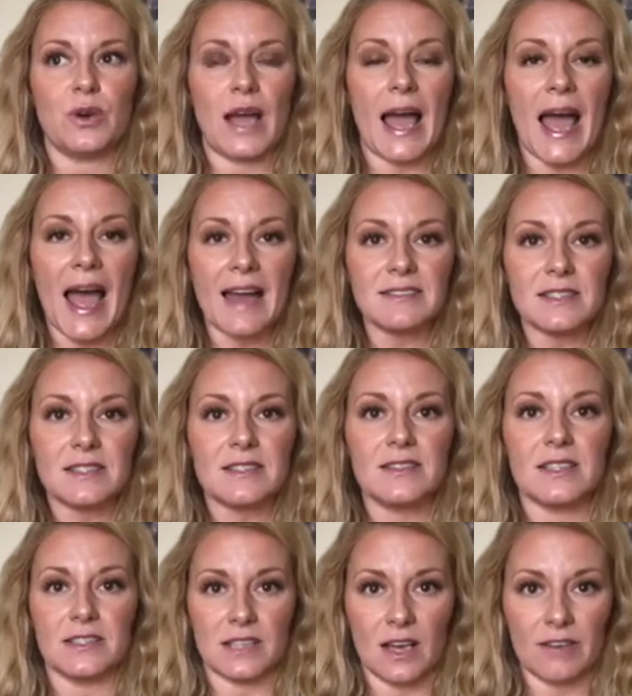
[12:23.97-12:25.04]
ask the
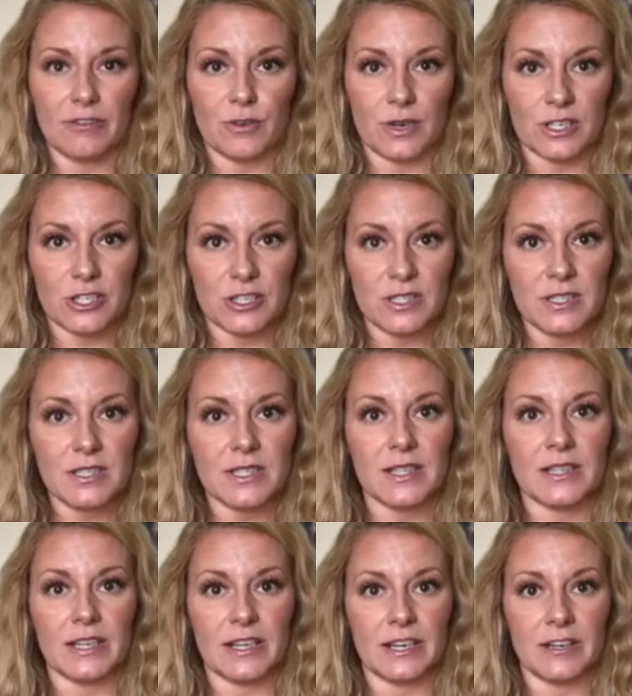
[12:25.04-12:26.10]
tough questions in
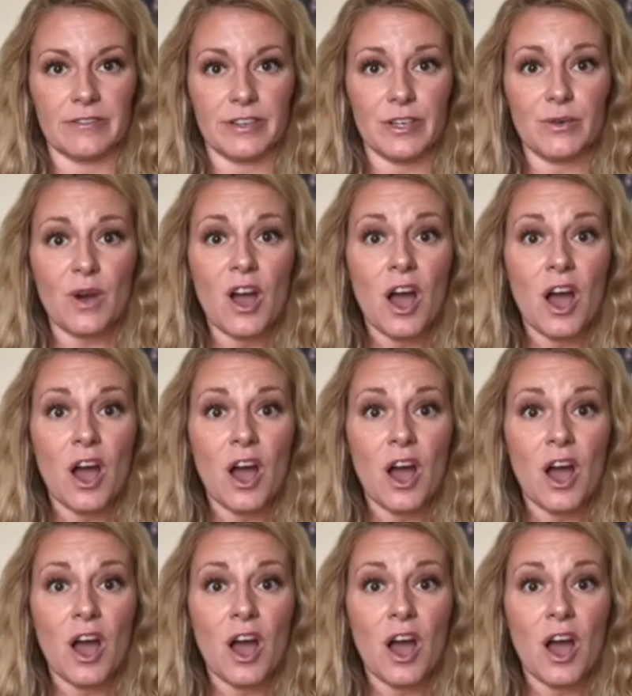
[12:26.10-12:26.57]
the interview.